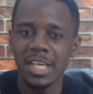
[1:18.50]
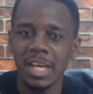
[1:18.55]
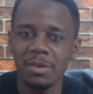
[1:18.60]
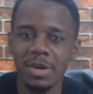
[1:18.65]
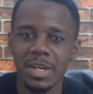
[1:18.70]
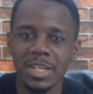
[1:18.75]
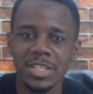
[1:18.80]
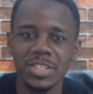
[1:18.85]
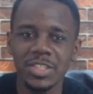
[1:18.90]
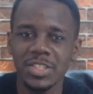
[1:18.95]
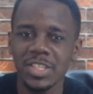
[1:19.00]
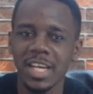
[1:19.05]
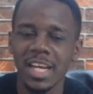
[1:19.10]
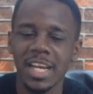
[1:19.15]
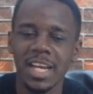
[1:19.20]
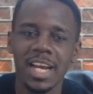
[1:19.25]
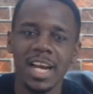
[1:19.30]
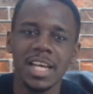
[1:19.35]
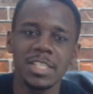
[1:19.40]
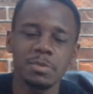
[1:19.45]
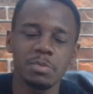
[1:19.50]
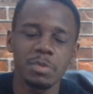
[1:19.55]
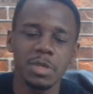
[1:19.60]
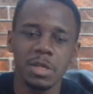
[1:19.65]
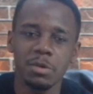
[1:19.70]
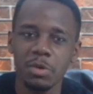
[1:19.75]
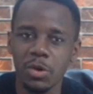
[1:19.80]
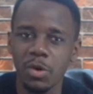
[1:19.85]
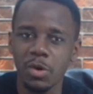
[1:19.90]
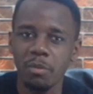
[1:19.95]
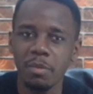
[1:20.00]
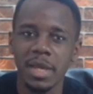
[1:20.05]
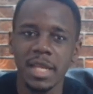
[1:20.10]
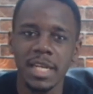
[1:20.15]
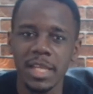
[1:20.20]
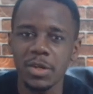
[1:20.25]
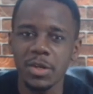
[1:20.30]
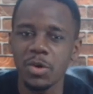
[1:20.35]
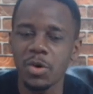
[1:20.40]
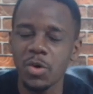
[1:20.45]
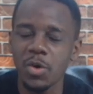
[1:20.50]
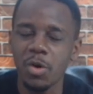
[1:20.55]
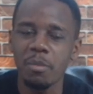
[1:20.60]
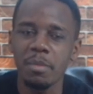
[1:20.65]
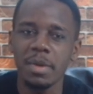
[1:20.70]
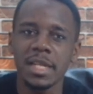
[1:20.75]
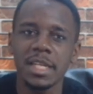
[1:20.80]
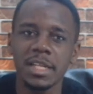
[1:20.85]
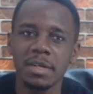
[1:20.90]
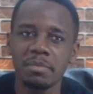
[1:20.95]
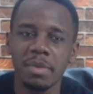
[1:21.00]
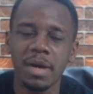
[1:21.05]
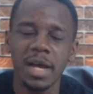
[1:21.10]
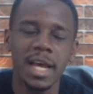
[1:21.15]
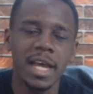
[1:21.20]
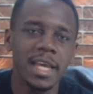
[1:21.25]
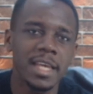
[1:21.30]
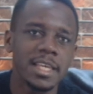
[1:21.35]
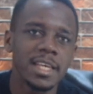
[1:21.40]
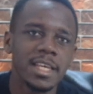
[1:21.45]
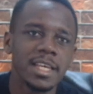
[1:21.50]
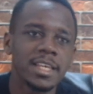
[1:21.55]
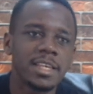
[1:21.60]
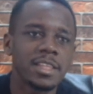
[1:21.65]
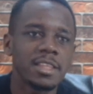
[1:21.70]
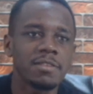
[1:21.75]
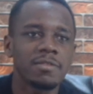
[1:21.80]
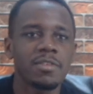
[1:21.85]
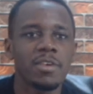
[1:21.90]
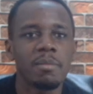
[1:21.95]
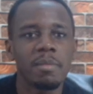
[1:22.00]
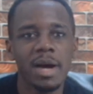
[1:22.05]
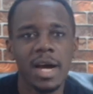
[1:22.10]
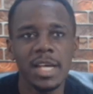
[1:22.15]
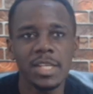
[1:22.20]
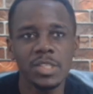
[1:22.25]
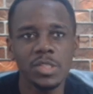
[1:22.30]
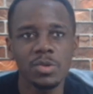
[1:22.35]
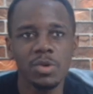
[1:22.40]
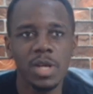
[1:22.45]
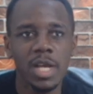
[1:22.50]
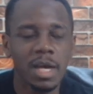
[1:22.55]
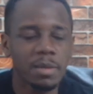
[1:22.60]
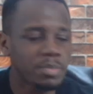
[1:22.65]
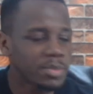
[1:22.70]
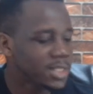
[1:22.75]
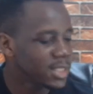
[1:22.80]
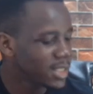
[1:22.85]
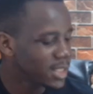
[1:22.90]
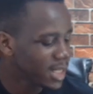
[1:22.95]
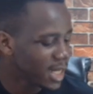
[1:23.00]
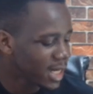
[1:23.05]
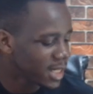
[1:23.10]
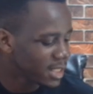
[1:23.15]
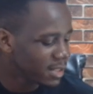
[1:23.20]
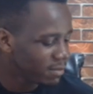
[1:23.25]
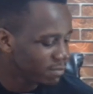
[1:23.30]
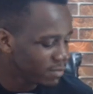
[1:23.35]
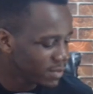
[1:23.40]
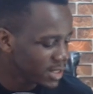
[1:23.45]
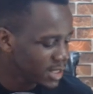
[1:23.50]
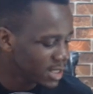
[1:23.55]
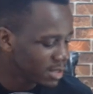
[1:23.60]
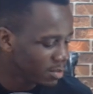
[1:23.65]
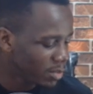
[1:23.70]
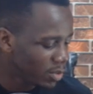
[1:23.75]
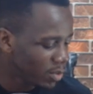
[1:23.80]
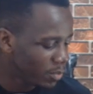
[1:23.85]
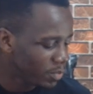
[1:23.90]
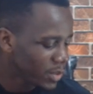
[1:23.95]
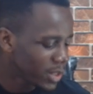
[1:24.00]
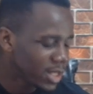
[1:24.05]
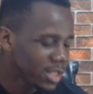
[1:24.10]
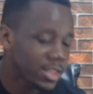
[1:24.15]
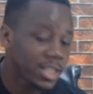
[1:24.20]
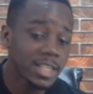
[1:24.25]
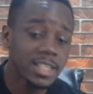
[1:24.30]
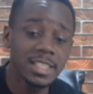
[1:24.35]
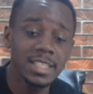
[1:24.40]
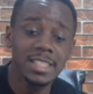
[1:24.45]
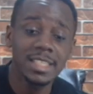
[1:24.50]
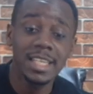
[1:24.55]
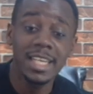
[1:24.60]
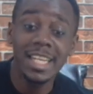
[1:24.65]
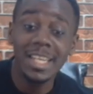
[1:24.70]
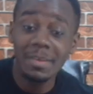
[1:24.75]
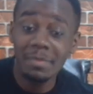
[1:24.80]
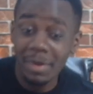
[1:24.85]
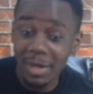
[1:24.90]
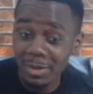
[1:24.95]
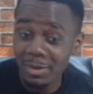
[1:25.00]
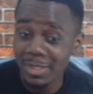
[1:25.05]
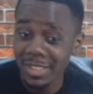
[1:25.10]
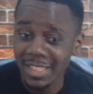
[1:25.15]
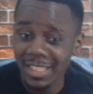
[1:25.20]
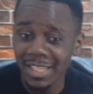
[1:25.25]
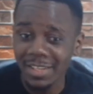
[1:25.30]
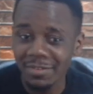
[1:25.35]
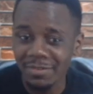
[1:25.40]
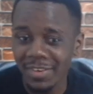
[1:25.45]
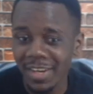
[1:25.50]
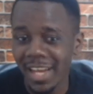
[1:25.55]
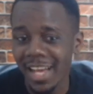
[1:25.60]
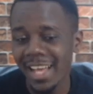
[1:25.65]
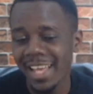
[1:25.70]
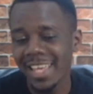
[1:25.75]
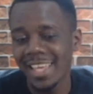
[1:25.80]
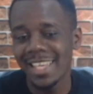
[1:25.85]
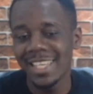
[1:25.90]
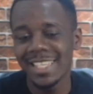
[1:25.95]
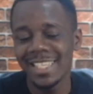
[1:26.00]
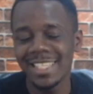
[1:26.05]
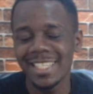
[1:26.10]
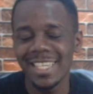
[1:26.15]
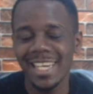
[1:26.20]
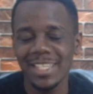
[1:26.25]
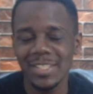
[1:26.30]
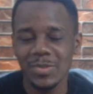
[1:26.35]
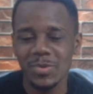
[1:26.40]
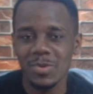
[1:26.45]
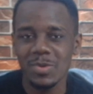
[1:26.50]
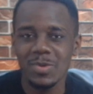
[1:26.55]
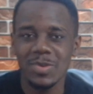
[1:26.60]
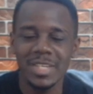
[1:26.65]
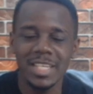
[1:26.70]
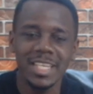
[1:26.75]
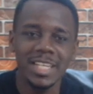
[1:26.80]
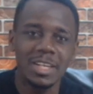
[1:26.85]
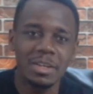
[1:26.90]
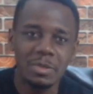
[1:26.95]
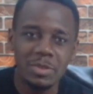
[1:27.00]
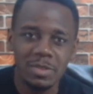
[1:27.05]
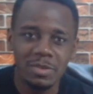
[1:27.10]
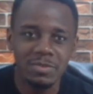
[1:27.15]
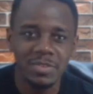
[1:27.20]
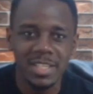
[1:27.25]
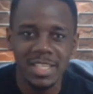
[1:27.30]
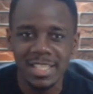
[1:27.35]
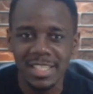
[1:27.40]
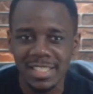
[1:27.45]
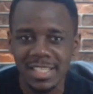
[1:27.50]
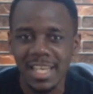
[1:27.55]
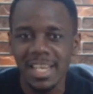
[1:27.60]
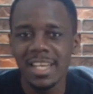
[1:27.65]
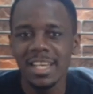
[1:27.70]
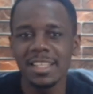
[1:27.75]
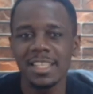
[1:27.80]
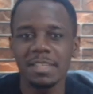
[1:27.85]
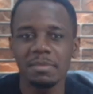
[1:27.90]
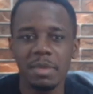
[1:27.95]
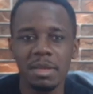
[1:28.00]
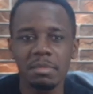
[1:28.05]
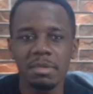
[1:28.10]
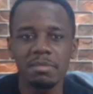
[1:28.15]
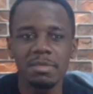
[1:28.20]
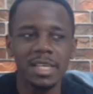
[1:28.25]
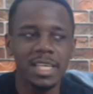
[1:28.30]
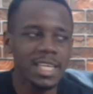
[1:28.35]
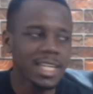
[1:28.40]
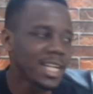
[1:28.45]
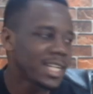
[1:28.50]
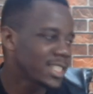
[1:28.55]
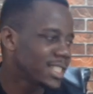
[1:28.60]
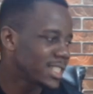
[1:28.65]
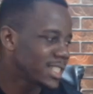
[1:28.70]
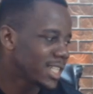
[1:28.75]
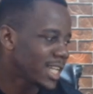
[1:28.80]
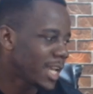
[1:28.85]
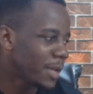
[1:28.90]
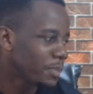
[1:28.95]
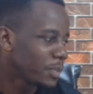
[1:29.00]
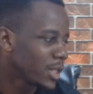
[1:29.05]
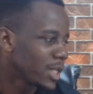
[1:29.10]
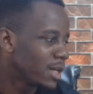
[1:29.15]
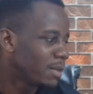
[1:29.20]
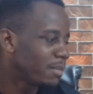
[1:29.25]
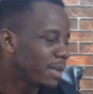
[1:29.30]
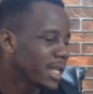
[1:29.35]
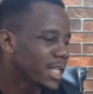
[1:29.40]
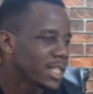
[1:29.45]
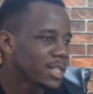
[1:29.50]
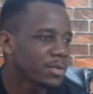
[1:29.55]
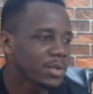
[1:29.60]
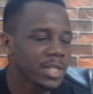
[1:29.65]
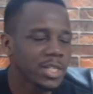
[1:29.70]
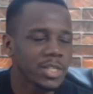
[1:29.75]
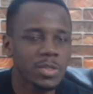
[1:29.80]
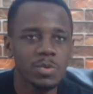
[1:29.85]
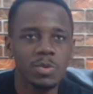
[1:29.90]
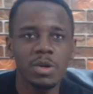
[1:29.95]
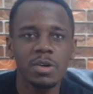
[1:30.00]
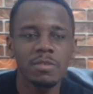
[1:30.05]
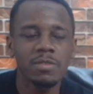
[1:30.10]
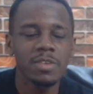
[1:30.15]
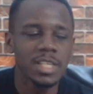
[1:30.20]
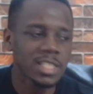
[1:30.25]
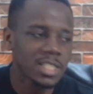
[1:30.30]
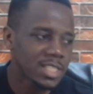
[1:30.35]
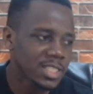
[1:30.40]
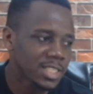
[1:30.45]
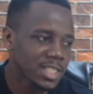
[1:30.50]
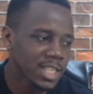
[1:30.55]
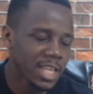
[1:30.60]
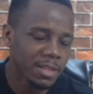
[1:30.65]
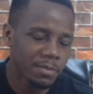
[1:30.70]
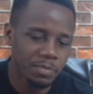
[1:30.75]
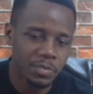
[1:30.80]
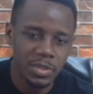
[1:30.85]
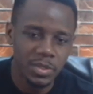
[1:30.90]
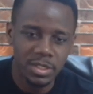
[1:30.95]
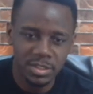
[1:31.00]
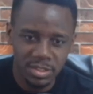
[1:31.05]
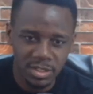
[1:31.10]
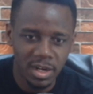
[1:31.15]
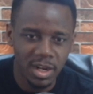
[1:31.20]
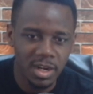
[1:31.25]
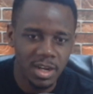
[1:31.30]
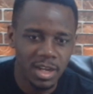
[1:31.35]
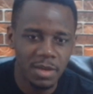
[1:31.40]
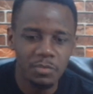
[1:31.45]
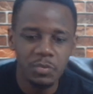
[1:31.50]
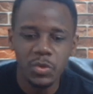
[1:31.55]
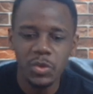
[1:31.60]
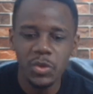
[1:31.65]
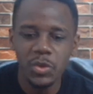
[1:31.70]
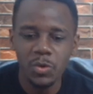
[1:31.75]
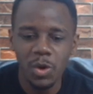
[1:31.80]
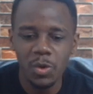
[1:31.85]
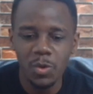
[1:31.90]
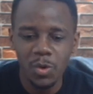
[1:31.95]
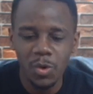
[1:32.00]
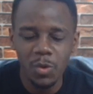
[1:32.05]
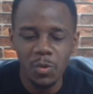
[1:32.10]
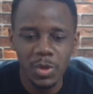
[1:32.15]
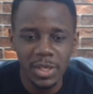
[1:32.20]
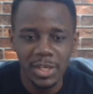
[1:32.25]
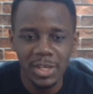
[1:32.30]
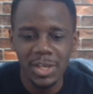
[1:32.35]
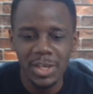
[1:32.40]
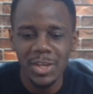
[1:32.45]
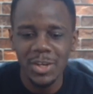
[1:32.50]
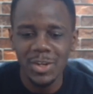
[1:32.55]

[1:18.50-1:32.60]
Grant Xhaka as being recommended or commended by the former Arsenal captain and invisible, that is Gilberto Silva. He has thrown in lots of things that maybe Mikel Arteta might look in through and obviously say, Xhaka, you are going